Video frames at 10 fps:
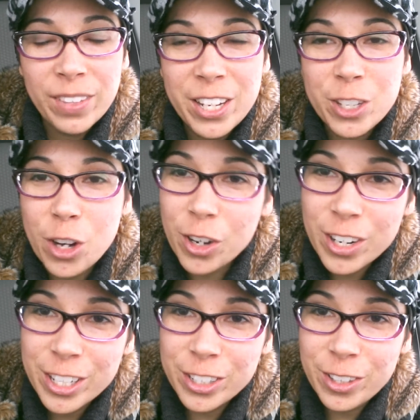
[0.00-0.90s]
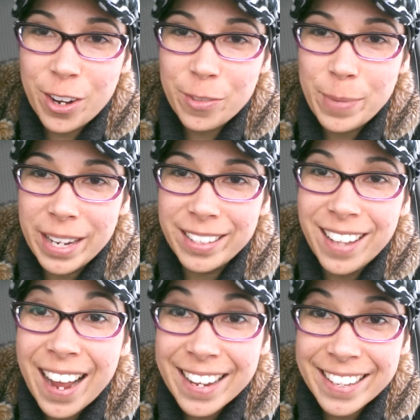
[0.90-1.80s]
encourage a lot of my
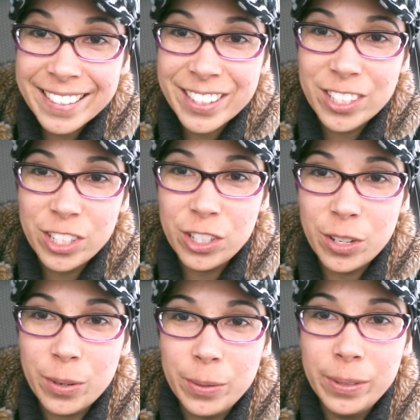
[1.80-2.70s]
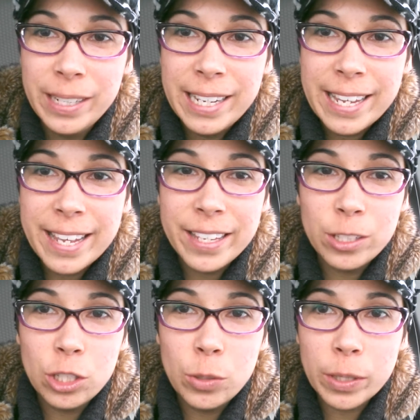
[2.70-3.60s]
clients to do
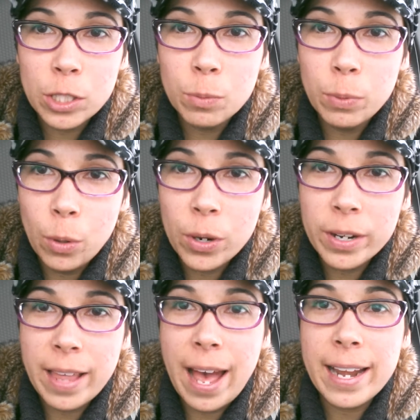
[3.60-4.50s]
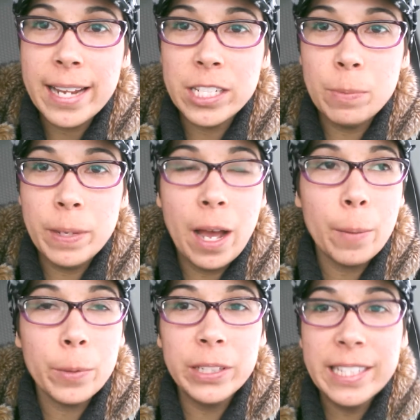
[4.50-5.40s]
is to explore that and to
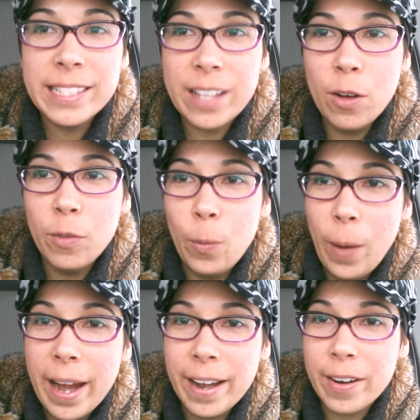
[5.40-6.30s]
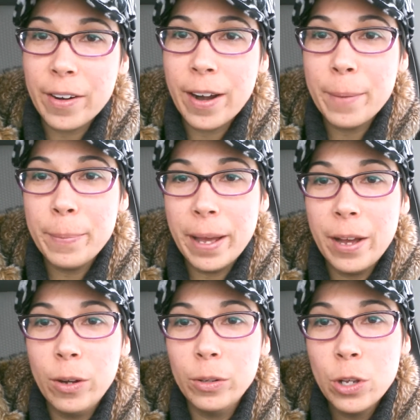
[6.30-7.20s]
become really self-aware
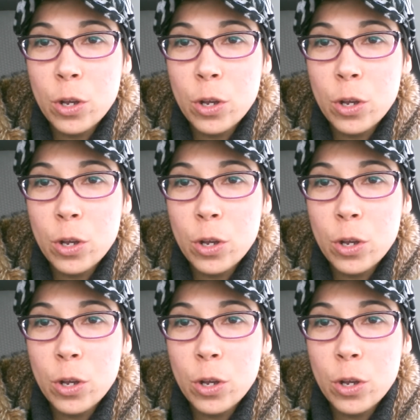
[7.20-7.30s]
about